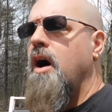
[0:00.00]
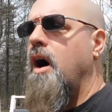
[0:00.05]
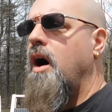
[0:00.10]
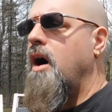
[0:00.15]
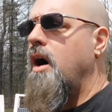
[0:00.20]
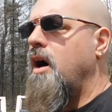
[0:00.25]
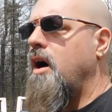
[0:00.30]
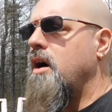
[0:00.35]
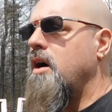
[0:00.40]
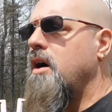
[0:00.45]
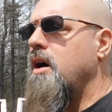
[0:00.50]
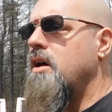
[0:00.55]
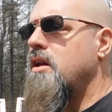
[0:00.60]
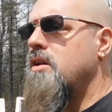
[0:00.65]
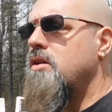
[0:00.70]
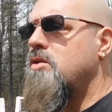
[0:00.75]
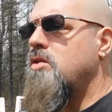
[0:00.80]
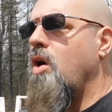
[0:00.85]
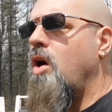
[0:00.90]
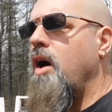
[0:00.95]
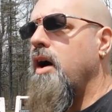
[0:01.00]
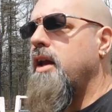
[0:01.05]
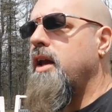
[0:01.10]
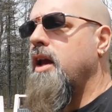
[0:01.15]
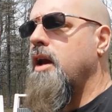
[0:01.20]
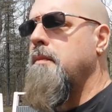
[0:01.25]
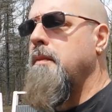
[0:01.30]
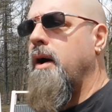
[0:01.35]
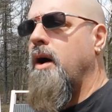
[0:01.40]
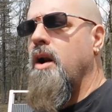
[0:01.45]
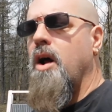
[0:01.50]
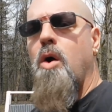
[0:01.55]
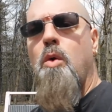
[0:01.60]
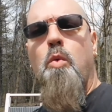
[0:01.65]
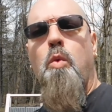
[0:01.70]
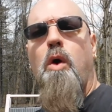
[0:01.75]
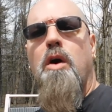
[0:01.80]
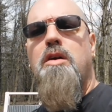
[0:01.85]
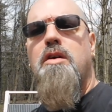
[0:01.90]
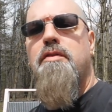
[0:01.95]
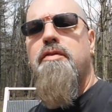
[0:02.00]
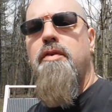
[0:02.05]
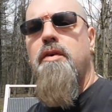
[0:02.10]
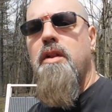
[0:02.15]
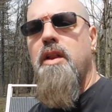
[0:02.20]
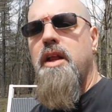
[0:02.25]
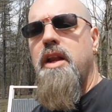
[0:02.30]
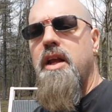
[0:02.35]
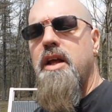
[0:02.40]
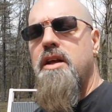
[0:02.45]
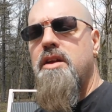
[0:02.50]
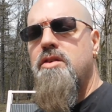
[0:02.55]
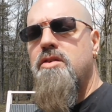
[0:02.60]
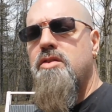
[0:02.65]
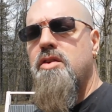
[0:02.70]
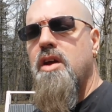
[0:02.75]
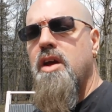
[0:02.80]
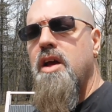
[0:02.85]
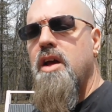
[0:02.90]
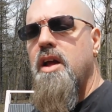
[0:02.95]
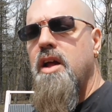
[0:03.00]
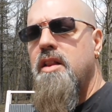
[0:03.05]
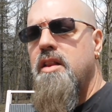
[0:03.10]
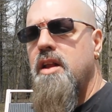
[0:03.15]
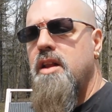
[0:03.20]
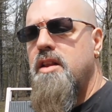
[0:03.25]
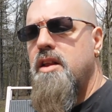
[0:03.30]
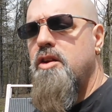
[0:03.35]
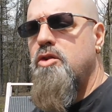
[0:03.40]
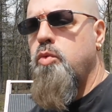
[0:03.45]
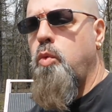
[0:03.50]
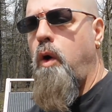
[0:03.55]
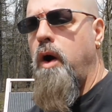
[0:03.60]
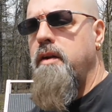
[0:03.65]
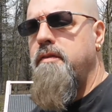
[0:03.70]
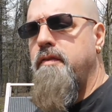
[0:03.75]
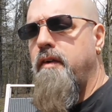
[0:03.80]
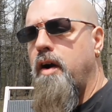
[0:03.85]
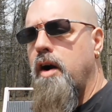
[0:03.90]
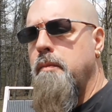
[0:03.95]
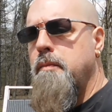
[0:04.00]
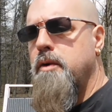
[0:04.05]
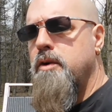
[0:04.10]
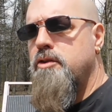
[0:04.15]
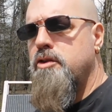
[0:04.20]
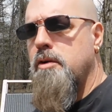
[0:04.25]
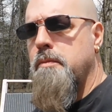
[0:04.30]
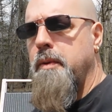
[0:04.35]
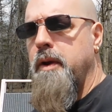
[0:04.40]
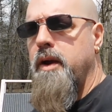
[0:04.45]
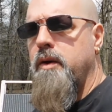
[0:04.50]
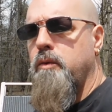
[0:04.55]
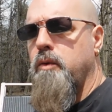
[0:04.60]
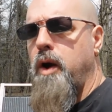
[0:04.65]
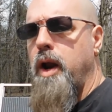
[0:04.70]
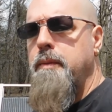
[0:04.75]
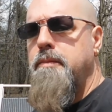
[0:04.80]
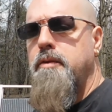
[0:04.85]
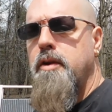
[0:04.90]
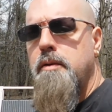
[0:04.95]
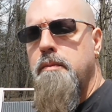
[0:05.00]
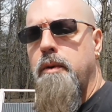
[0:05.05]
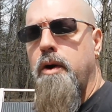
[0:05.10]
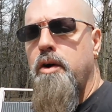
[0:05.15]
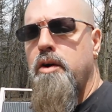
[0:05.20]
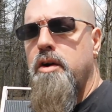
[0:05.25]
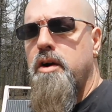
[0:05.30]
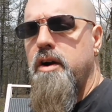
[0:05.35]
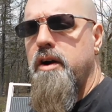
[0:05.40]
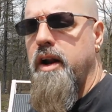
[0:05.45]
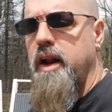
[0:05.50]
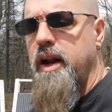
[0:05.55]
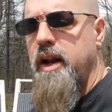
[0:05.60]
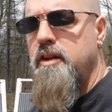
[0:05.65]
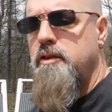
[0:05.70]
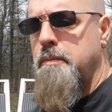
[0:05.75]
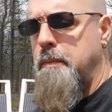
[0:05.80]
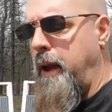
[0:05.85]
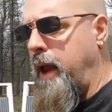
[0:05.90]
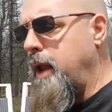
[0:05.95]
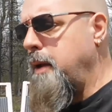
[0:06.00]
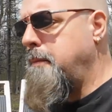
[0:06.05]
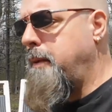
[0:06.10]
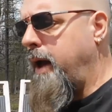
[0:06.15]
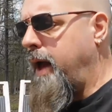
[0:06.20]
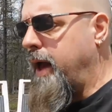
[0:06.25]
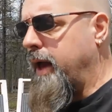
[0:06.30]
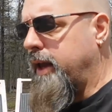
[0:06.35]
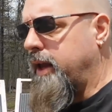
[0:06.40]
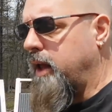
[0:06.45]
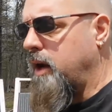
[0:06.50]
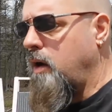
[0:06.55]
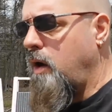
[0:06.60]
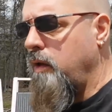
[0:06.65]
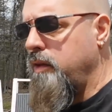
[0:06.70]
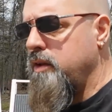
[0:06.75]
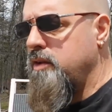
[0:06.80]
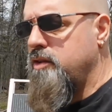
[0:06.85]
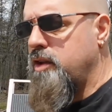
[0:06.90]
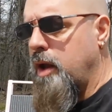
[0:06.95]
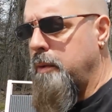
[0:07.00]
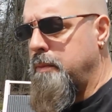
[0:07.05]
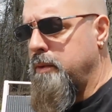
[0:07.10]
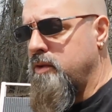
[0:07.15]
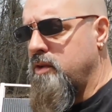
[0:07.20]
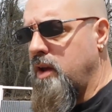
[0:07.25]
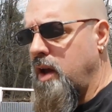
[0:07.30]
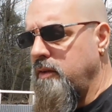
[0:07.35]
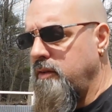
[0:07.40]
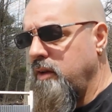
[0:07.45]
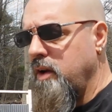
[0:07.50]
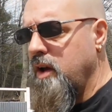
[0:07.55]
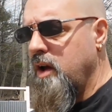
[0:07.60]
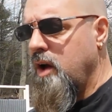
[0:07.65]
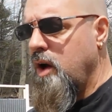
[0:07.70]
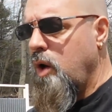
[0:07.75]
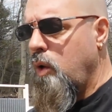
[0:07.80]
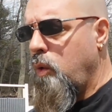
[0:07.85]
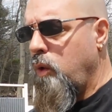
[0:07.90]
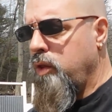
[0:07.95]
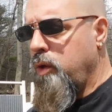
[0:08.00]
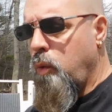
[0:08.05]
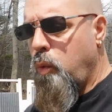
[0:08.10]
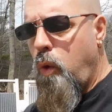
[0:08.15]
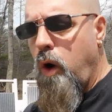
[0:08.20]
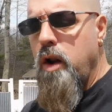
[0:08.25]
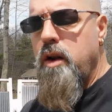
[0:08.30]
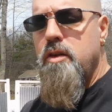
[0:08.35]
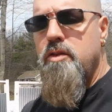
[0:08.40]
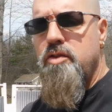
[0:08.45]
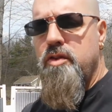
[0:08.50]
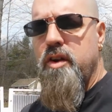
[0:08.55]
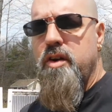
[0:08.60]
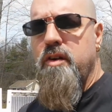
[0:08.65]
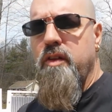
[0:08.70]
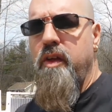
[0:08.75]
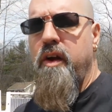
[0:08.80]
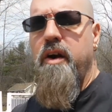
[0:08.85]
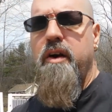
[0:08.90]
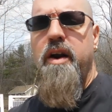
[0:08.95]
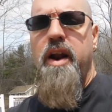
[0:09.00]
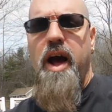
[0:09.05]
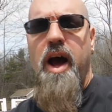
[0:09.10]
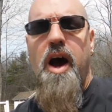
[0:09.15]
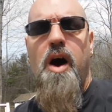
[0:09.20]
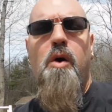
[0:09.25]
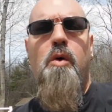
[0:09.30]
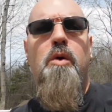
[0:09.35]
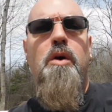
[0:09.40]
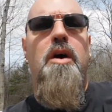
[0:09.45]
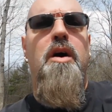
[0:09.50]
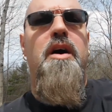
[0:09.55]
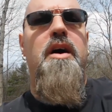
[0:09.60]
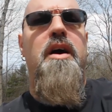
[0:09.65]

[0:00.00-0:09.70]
Uh, talking about how wonderful it is that these white farmers are being raped and murdered, and it's payback and all this type of stuff. Well, the ones that are there now